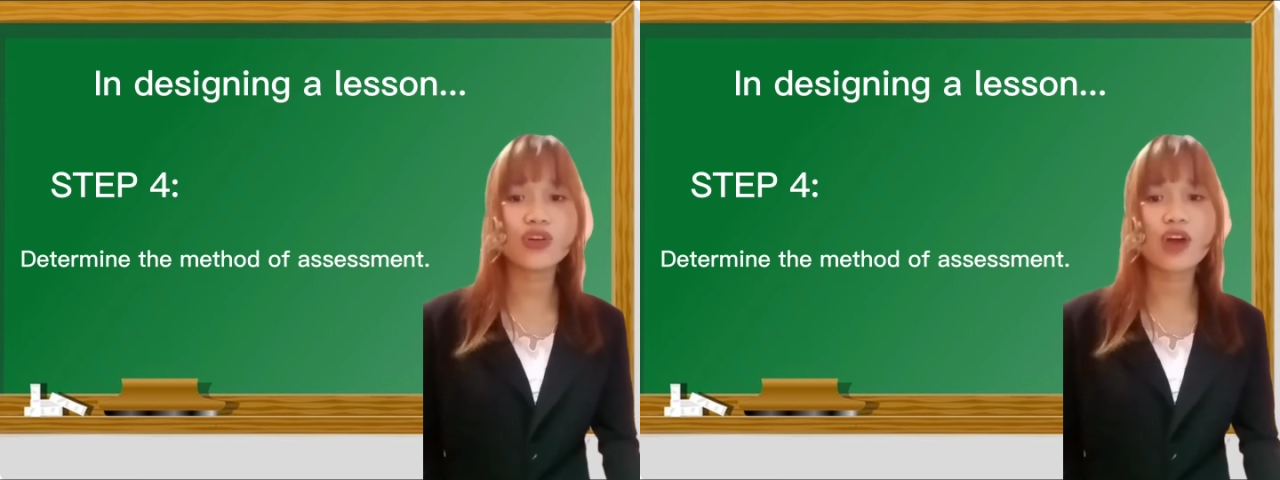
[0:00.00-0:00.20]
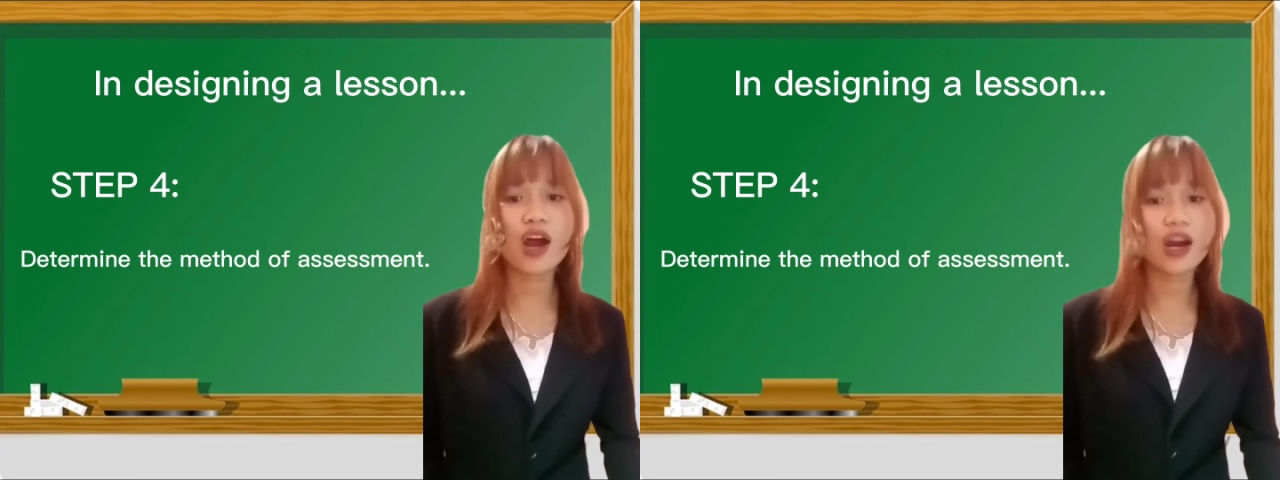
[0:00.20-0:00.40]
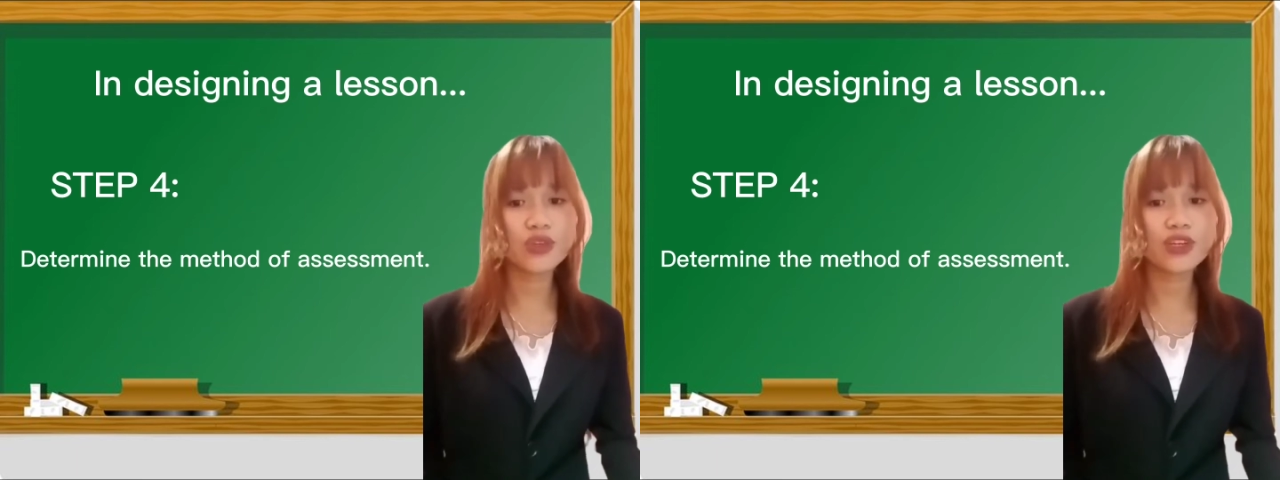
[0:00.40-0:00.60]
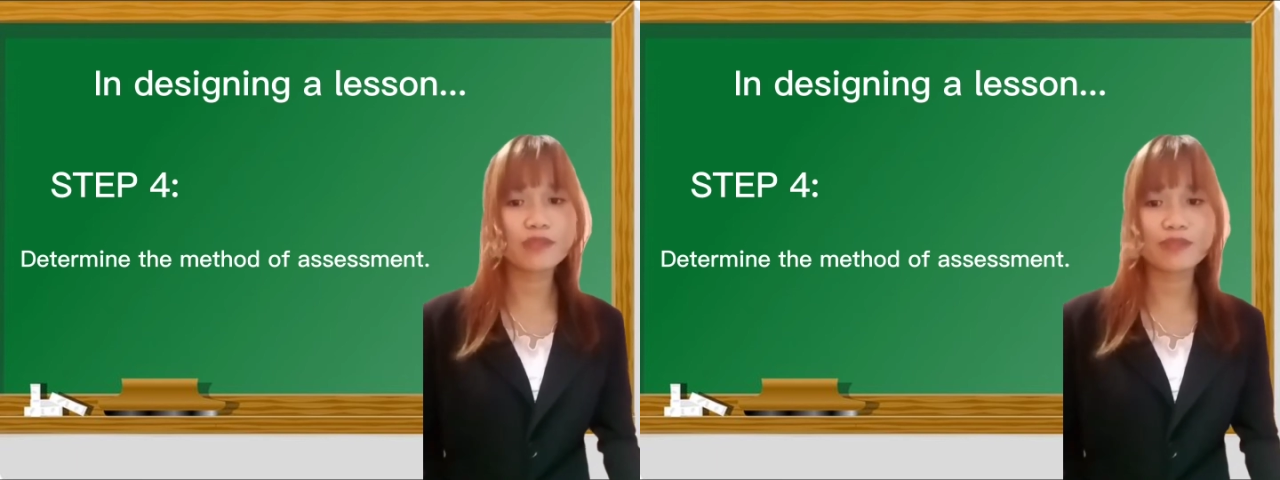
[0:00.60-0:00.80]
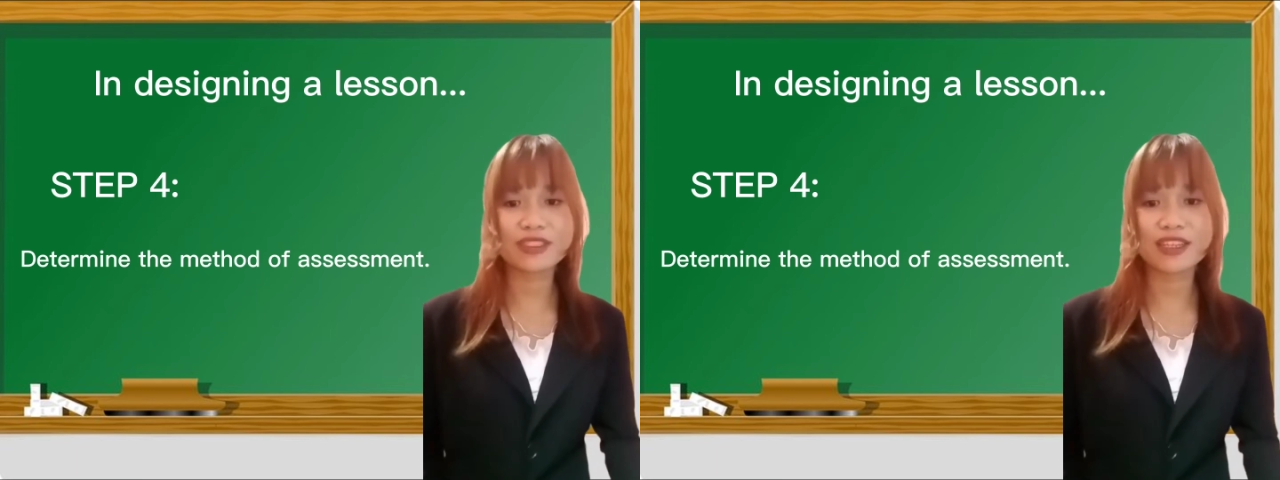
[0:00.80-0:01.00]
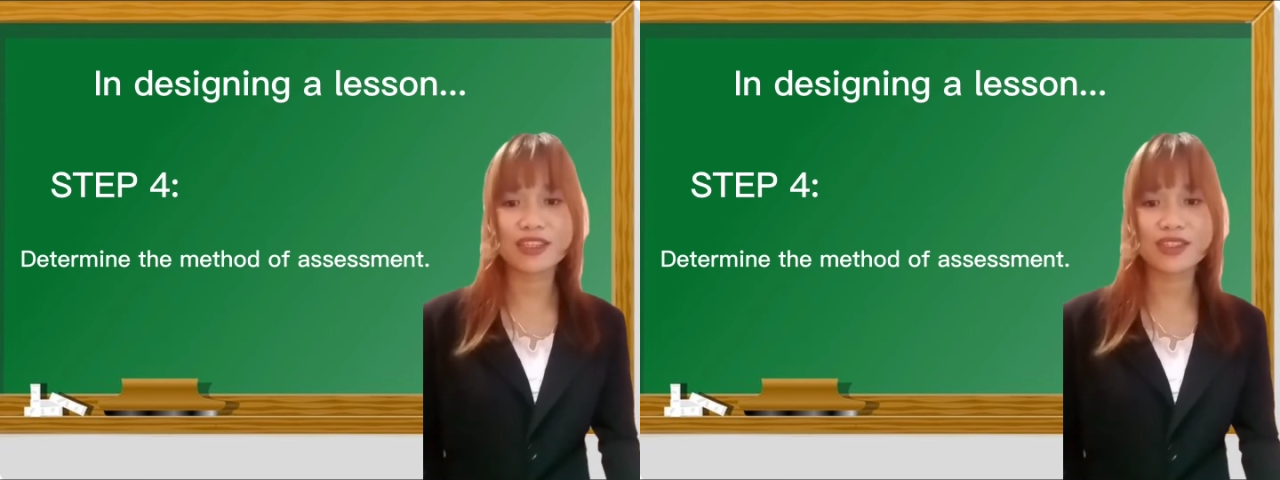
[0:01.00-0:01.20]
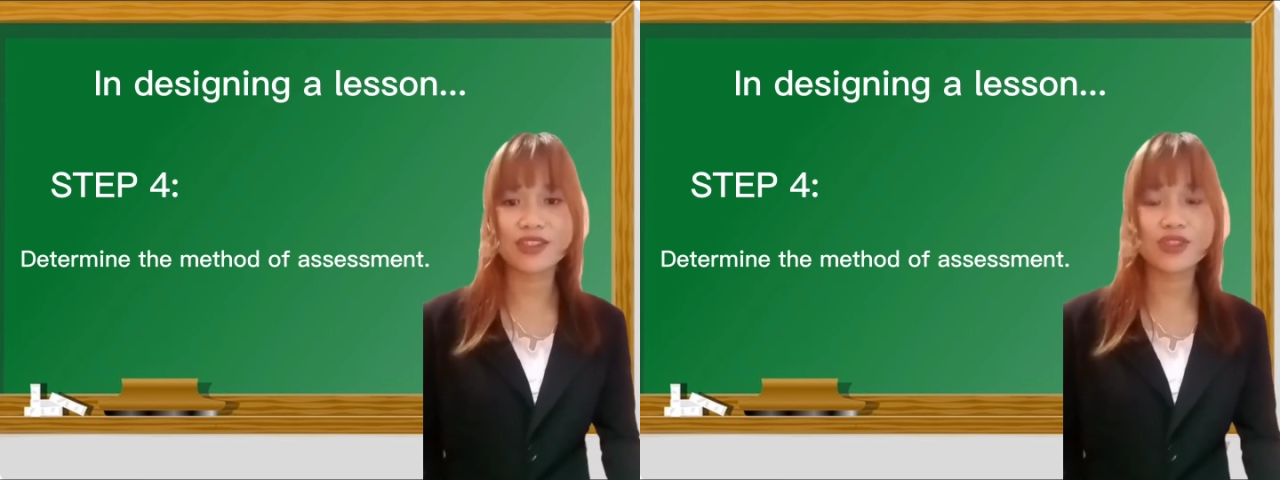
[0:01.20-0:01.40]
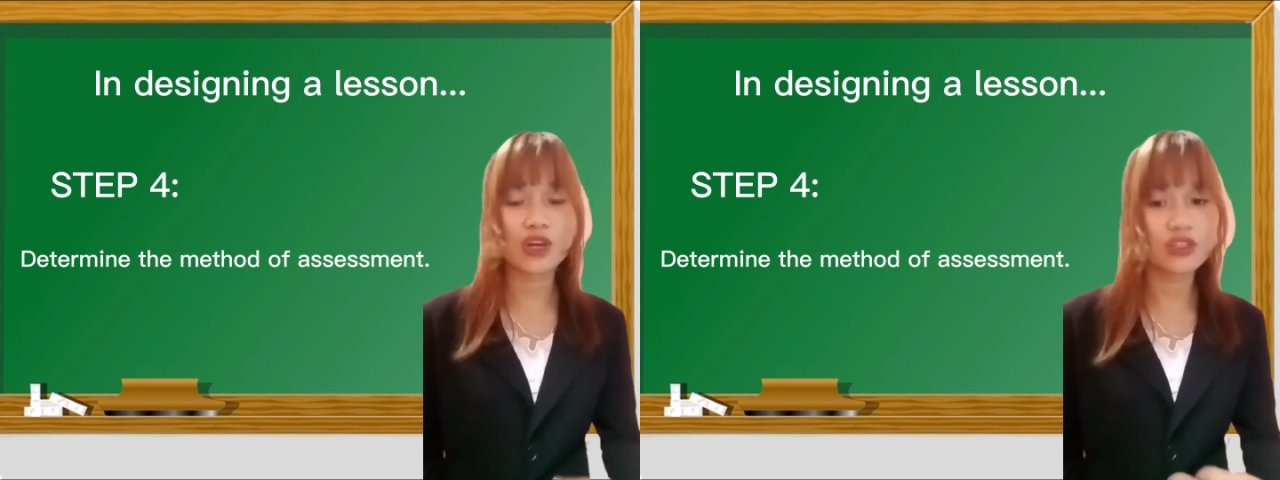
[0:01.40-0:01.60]
how you can present the
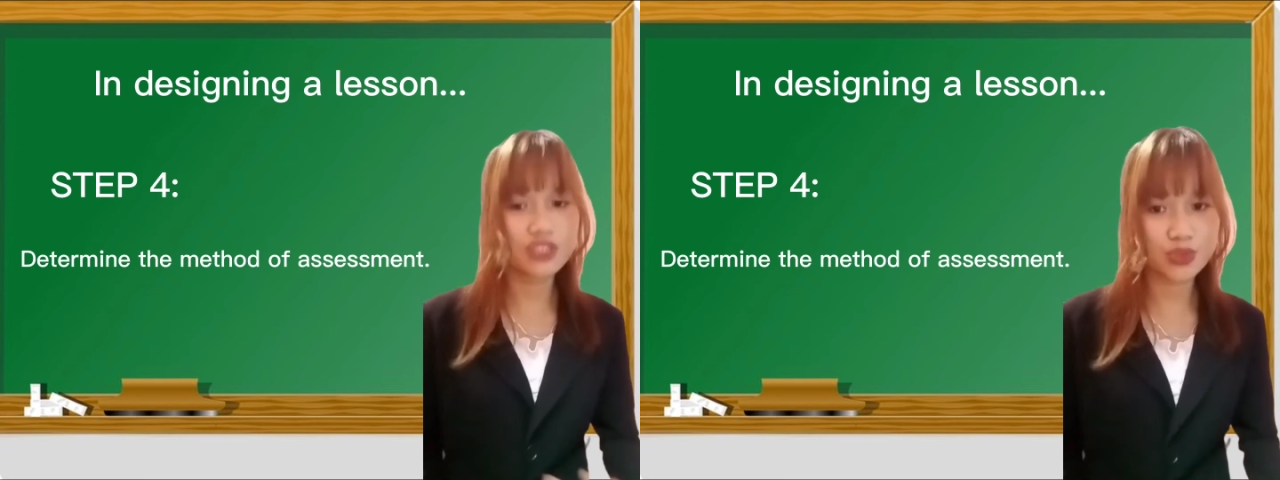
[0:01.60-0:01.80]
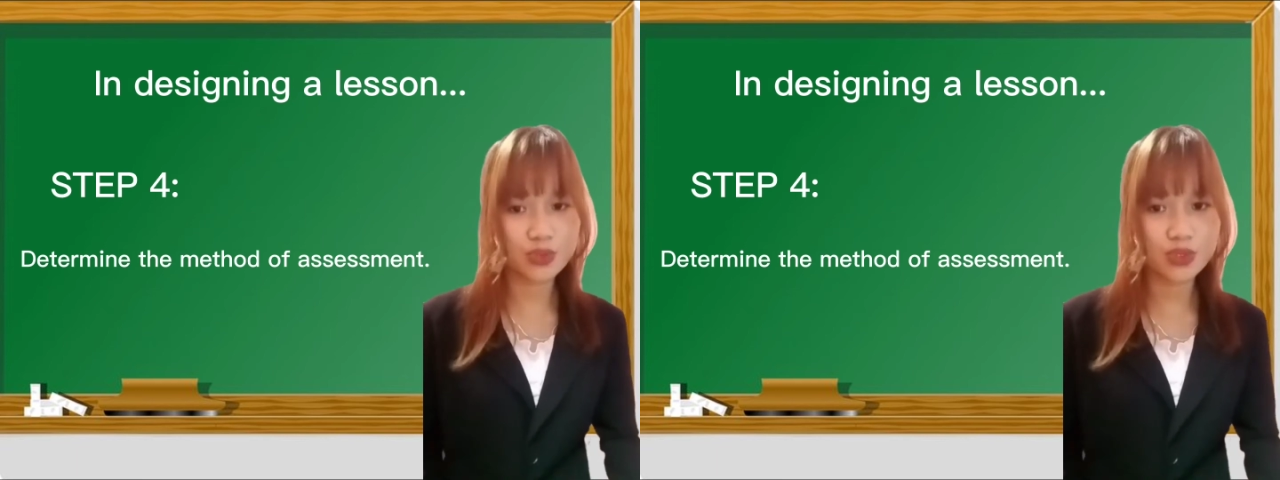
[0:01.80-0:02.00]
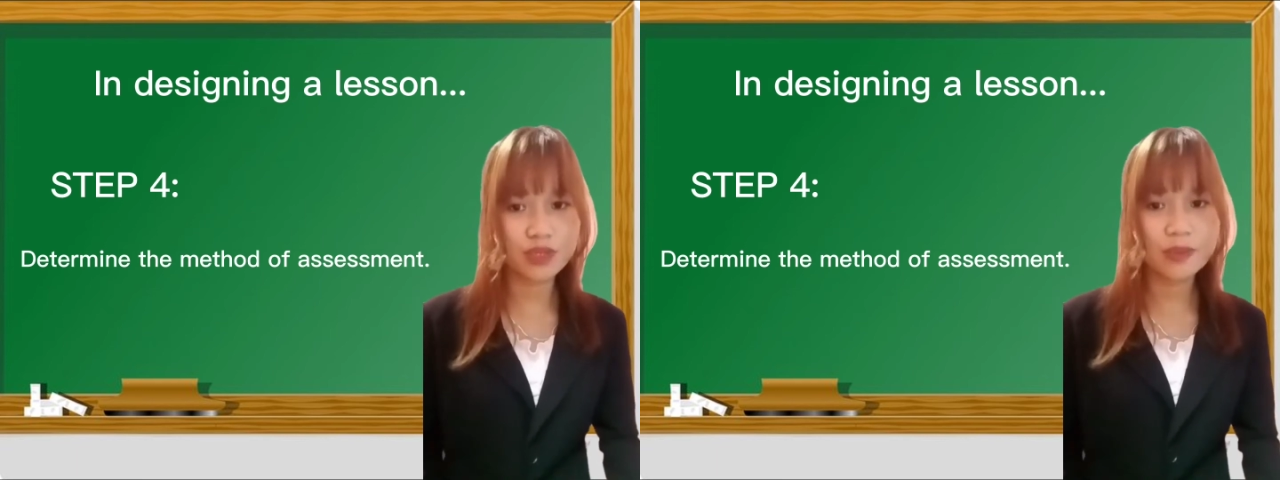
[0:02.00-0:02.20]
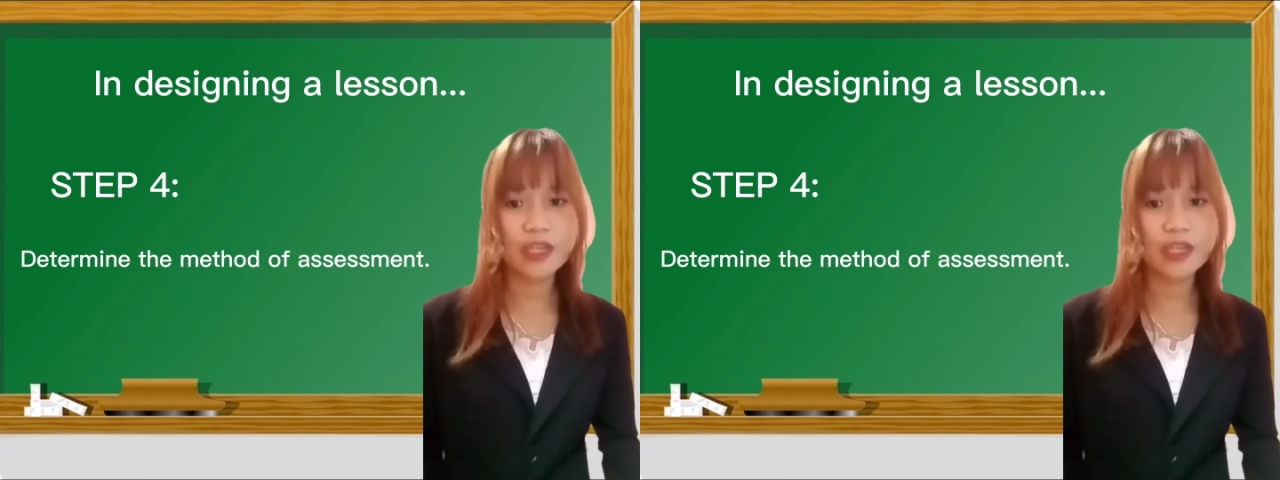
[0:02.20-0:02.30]
technology tool